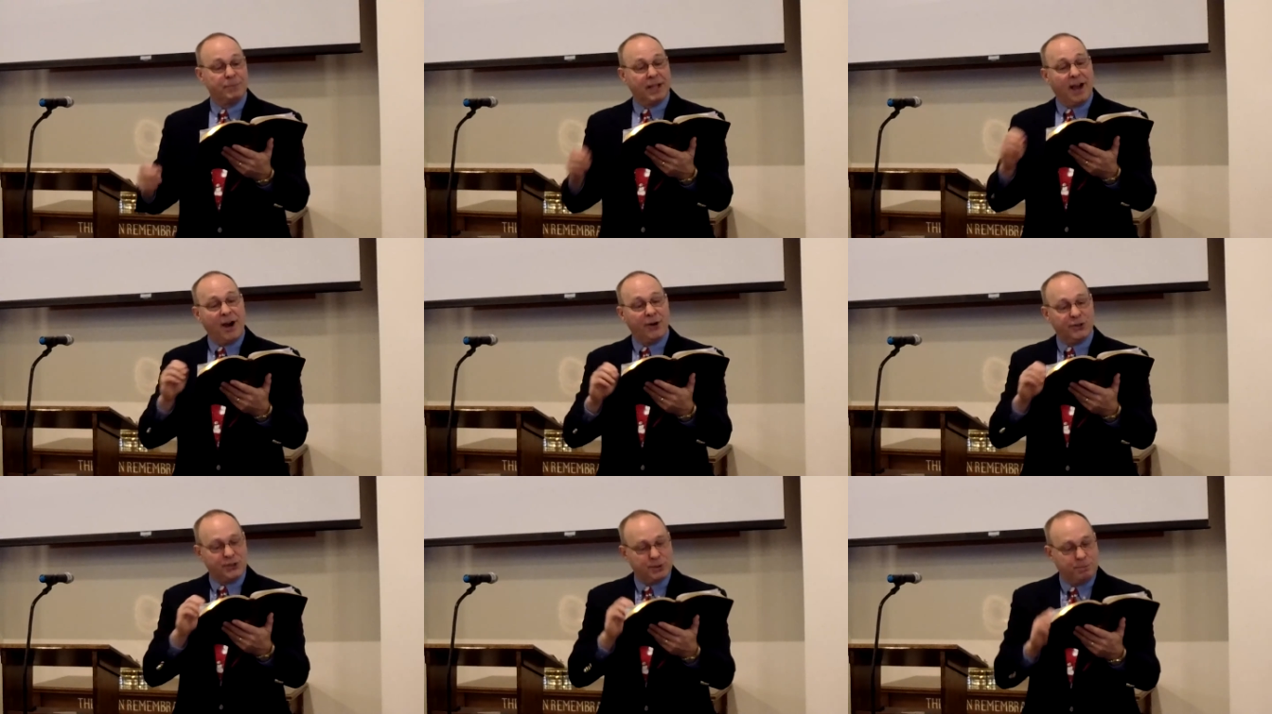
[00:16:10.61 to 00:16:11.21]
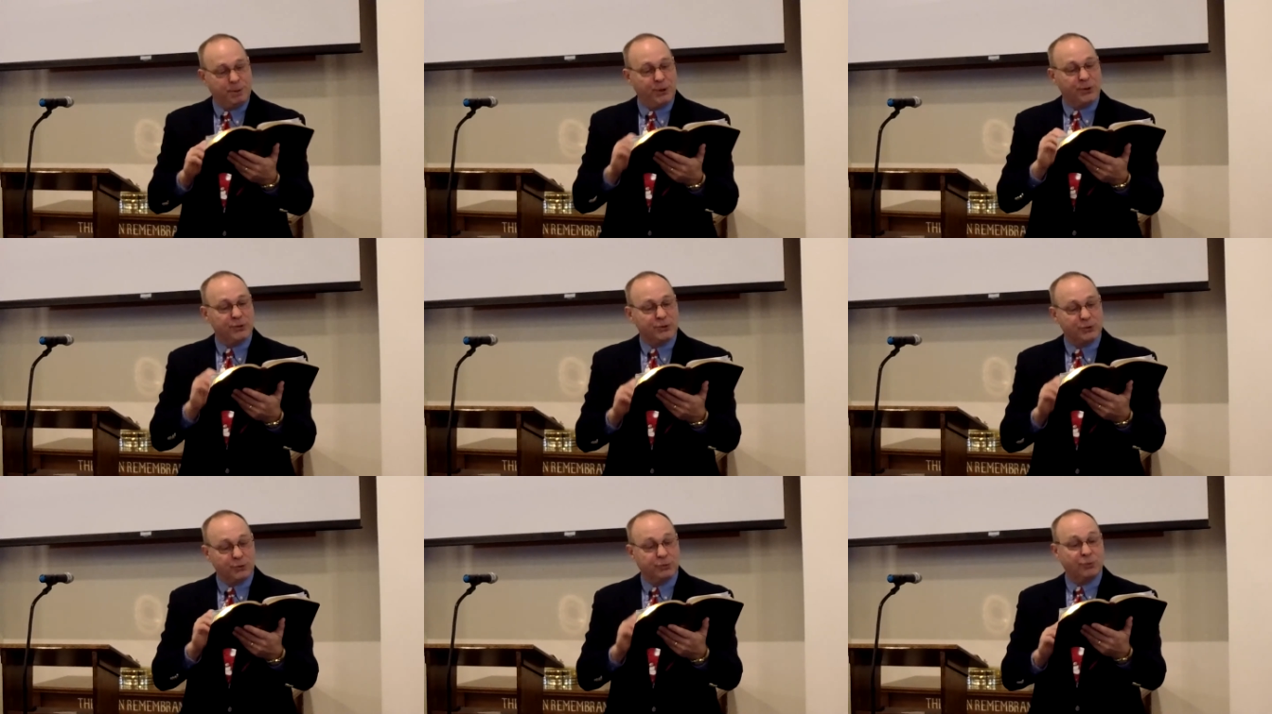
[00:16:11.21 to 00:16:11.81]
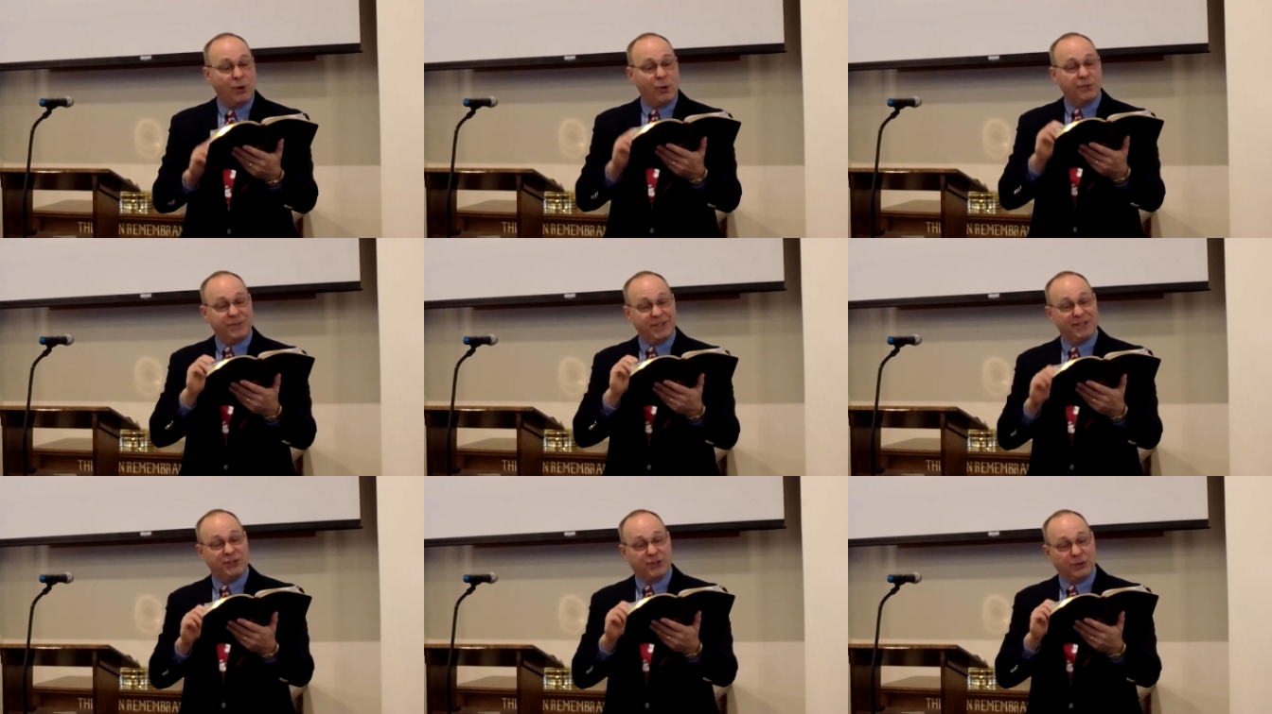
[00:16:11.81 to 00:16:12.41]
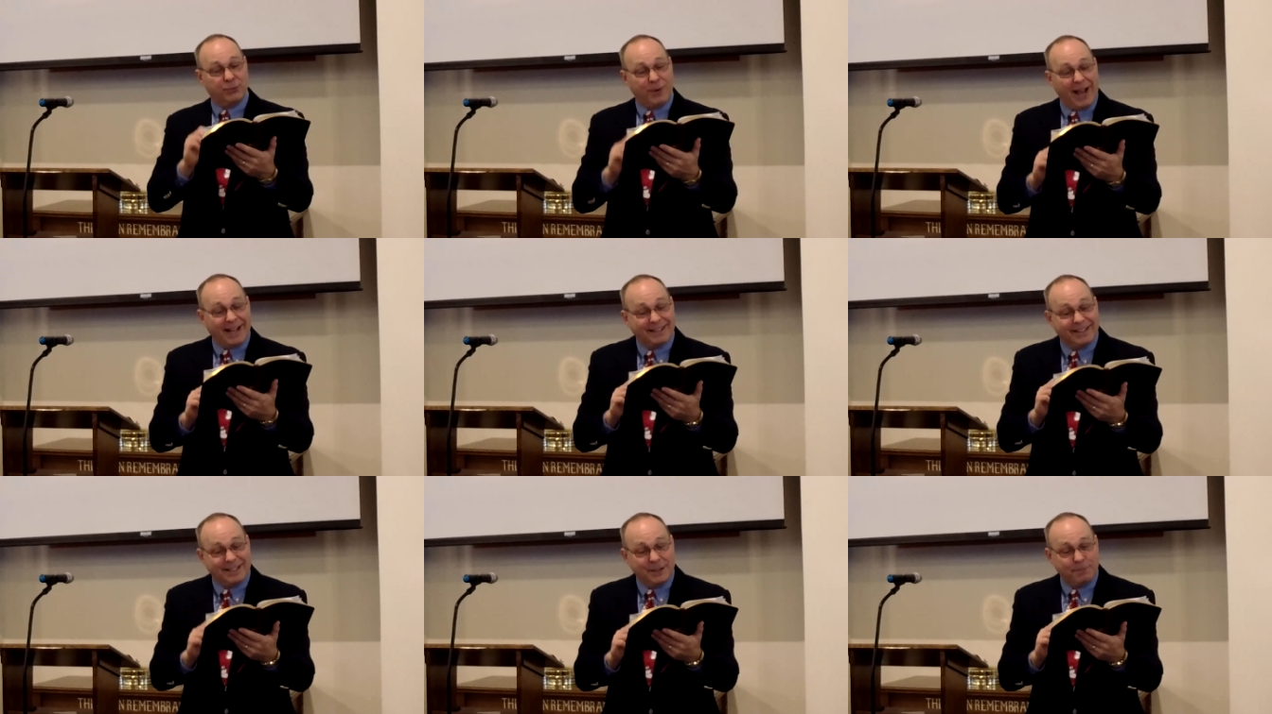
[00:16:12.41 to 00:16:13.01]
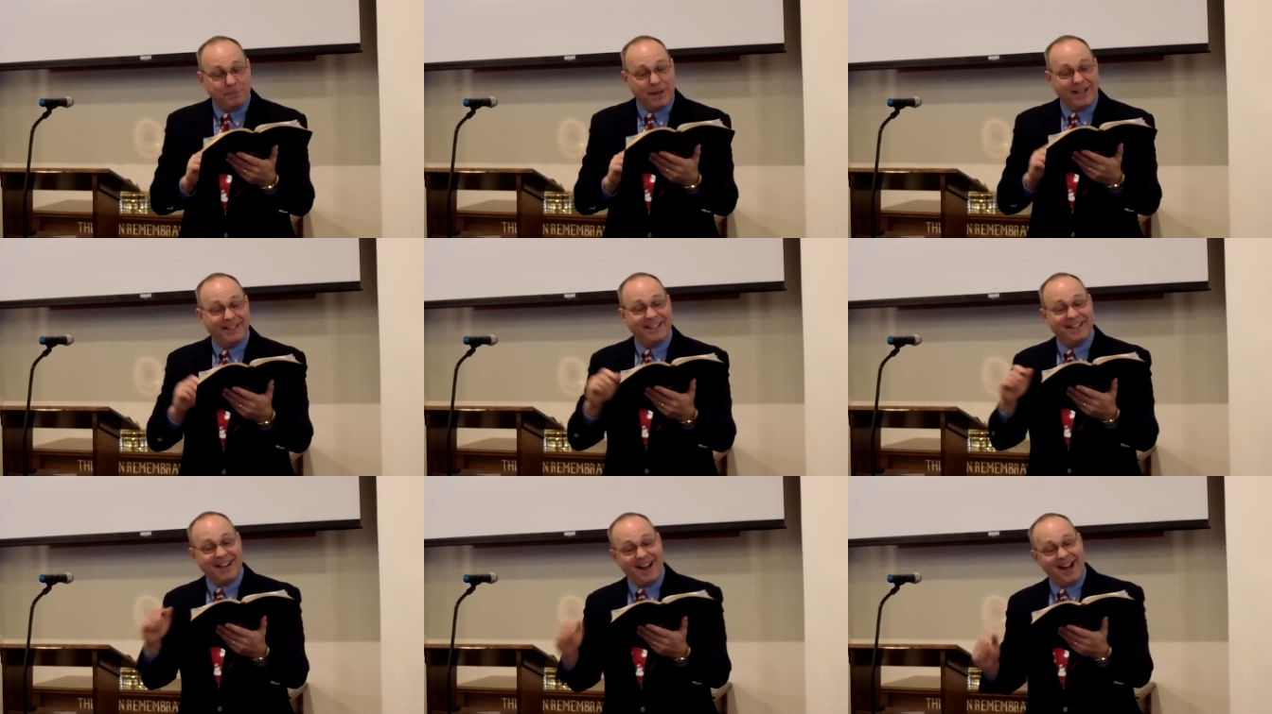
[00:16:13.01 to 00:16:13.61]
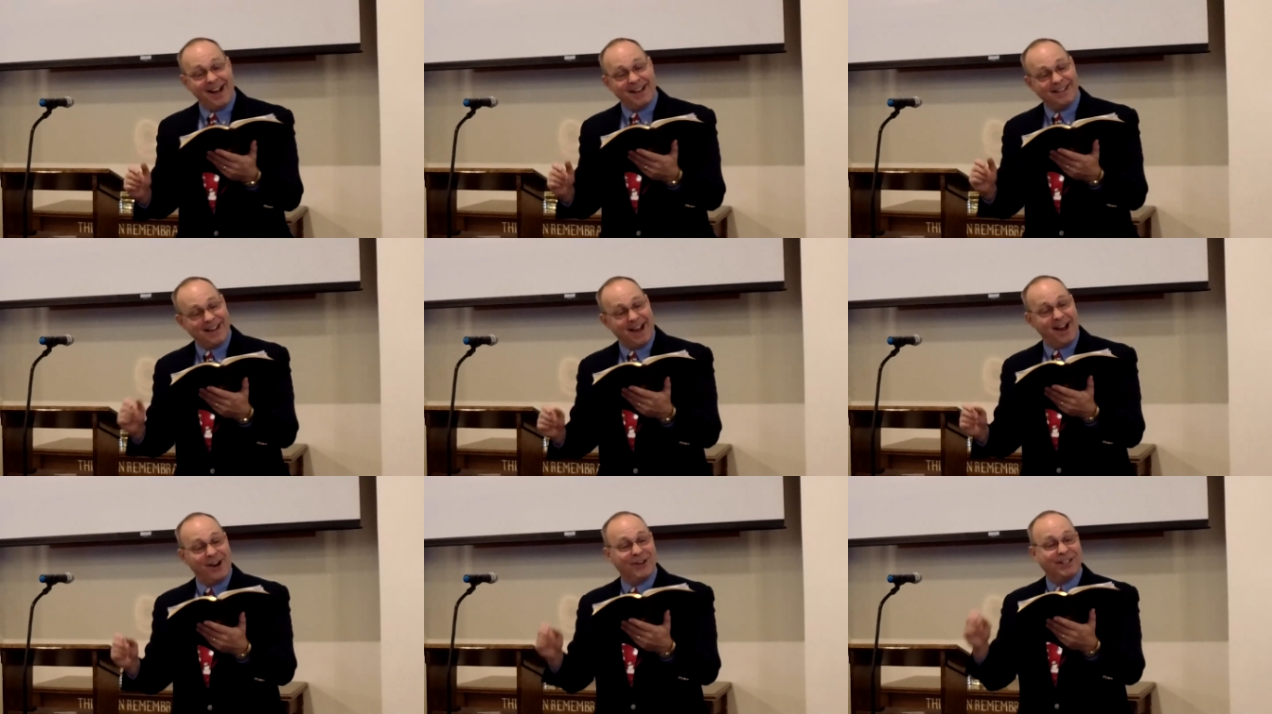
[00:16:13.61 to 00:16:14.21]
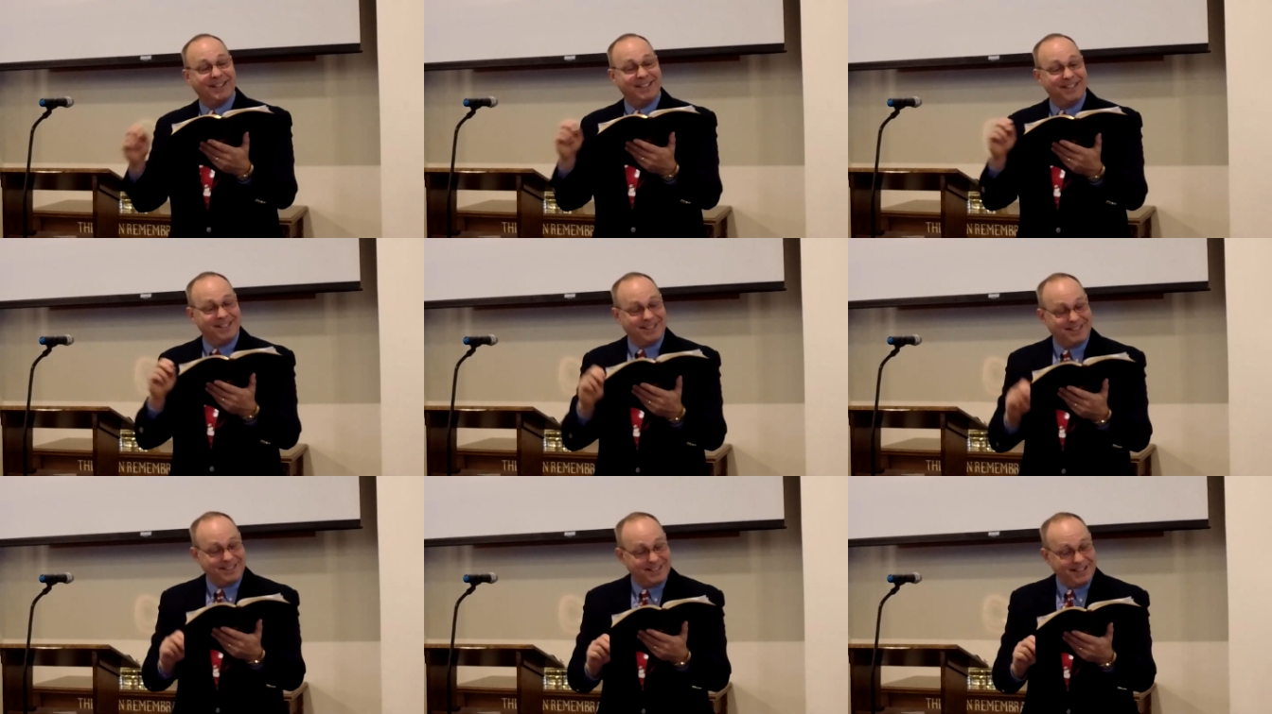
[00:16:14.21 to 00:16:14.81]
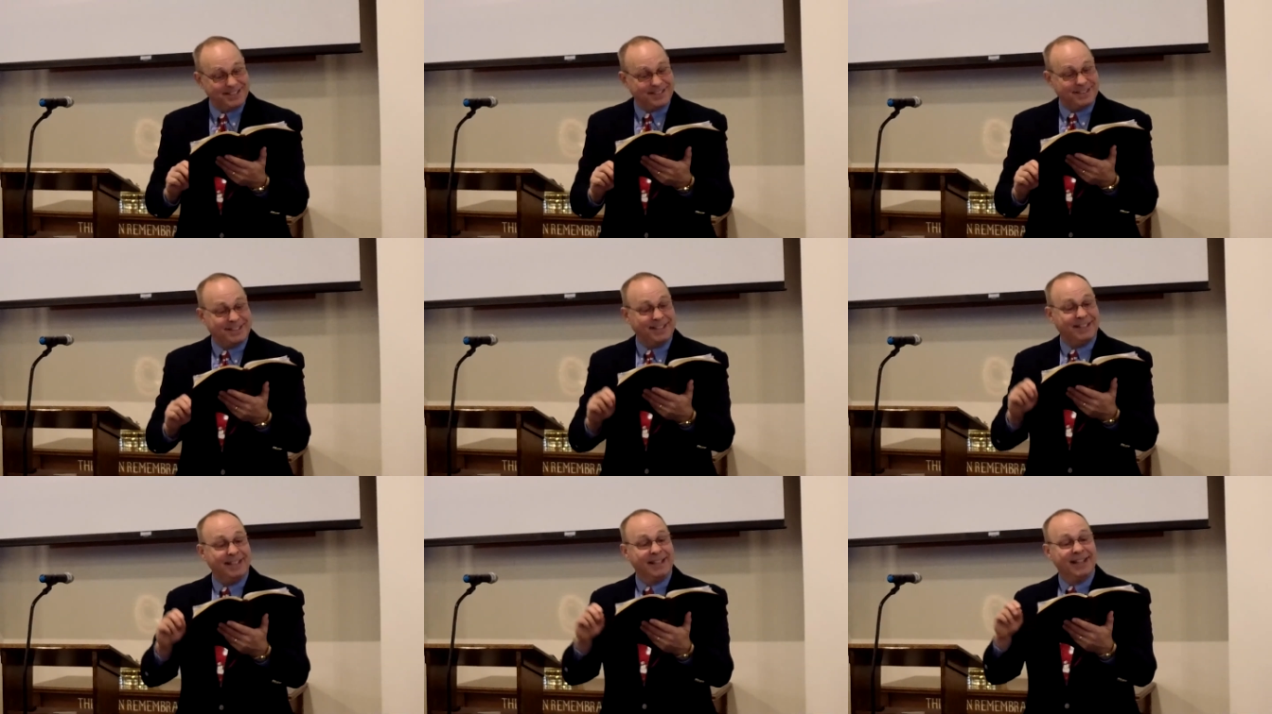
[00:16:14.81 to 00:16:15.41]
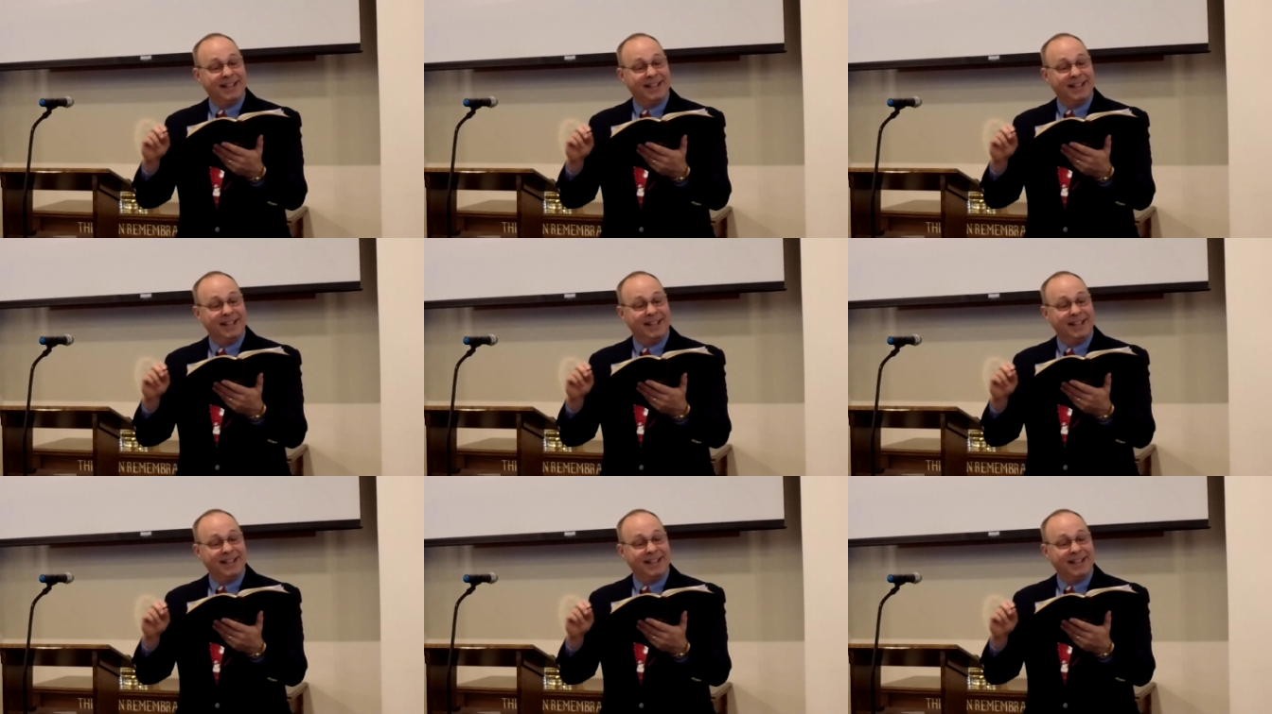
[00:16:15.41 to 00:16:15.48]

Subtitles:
"Our spiritual growth is directly dependent on our consistent